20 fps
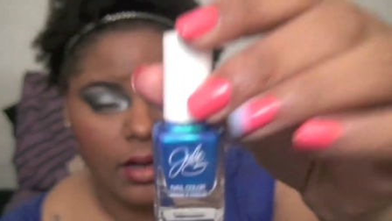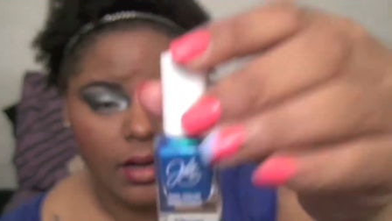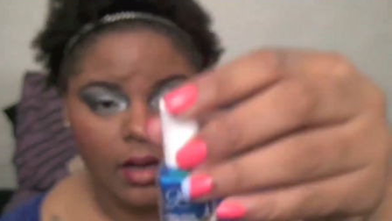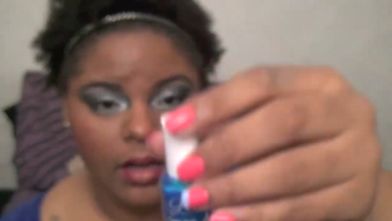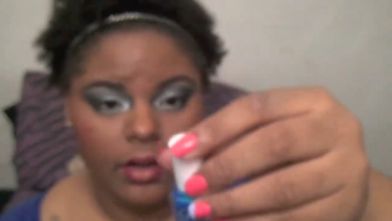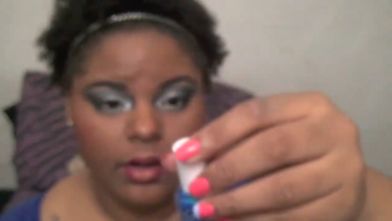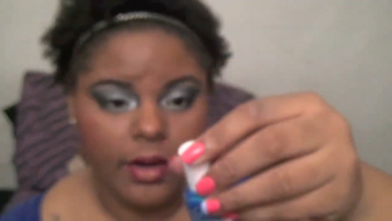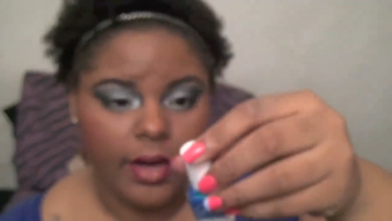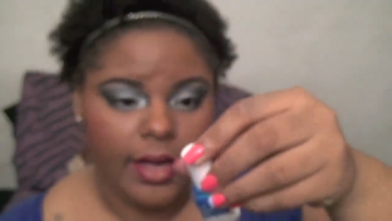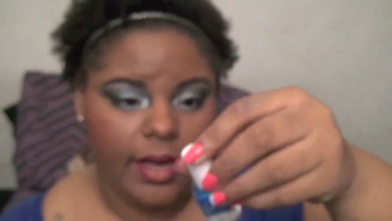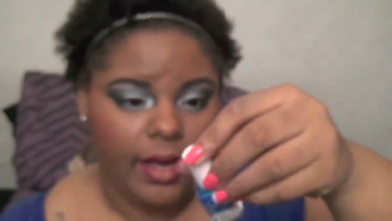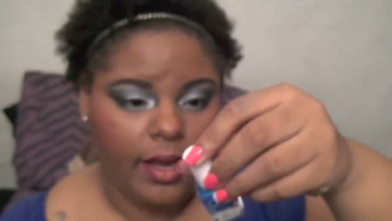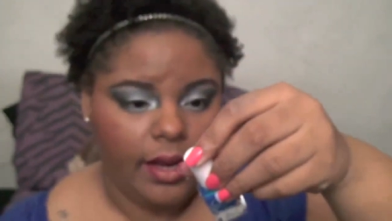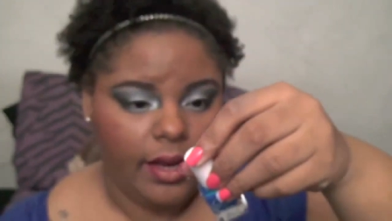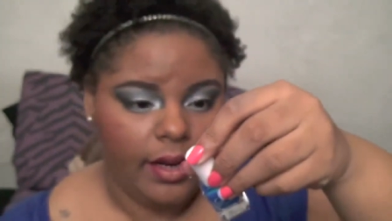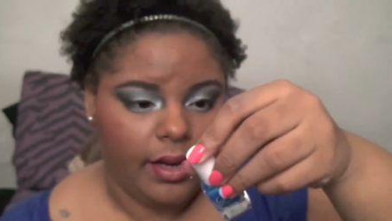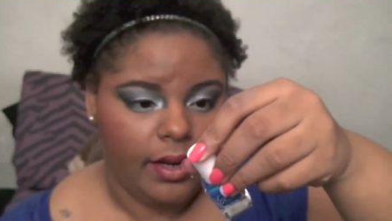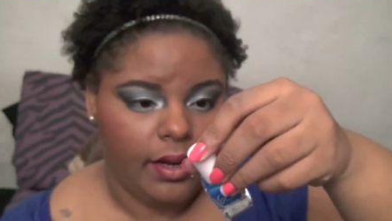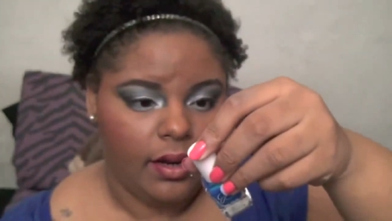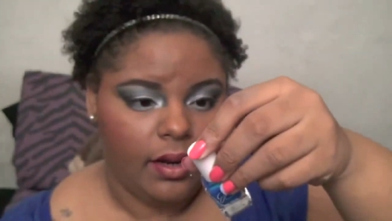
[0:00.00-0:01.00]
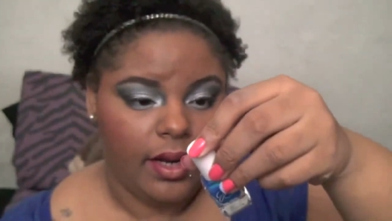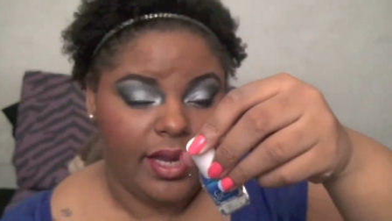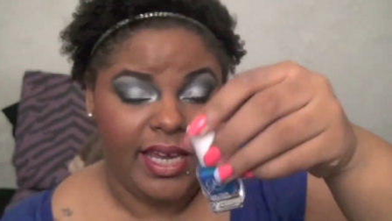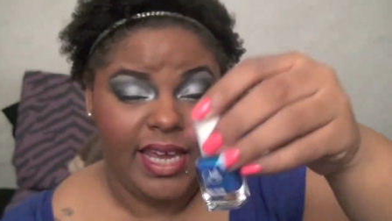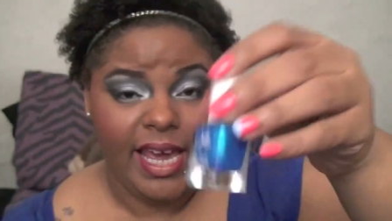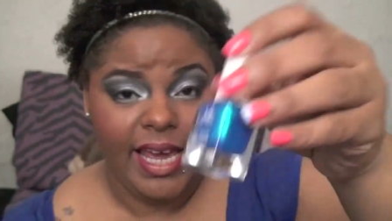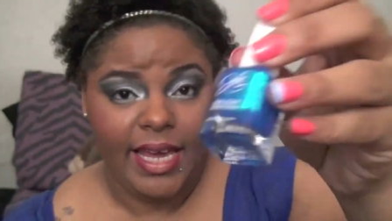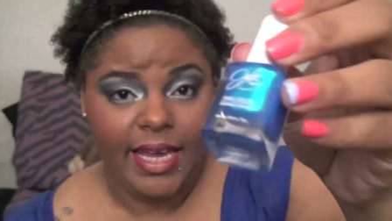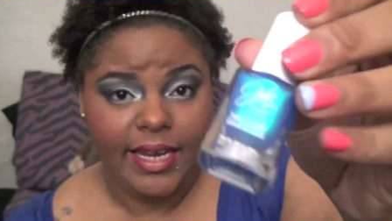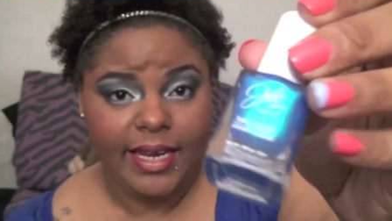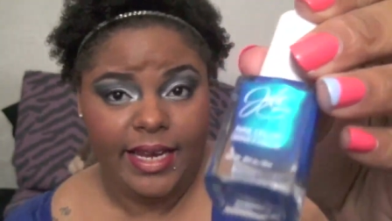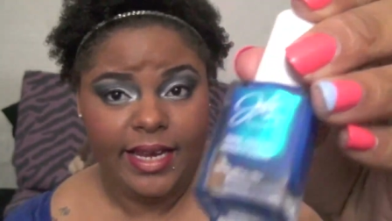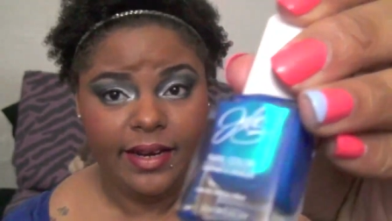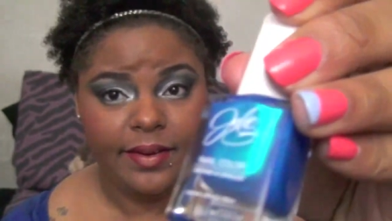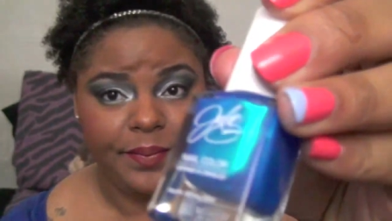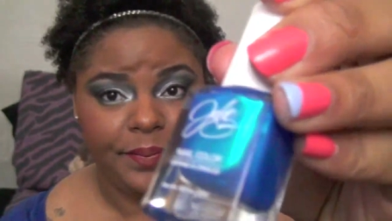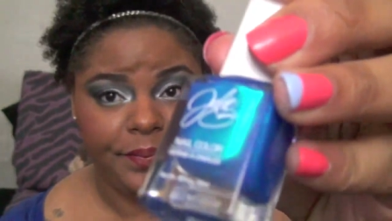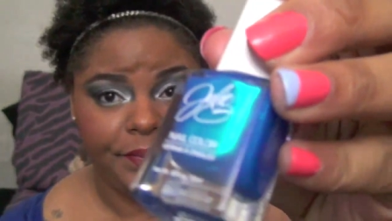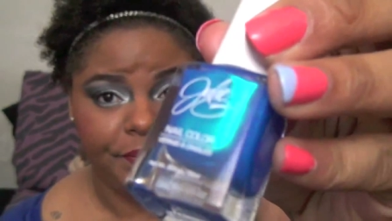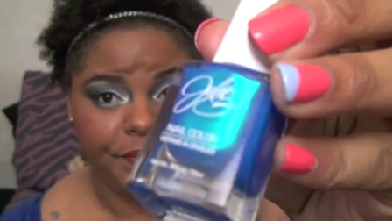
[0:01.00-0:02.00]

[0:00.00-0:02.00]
color in Kicking It.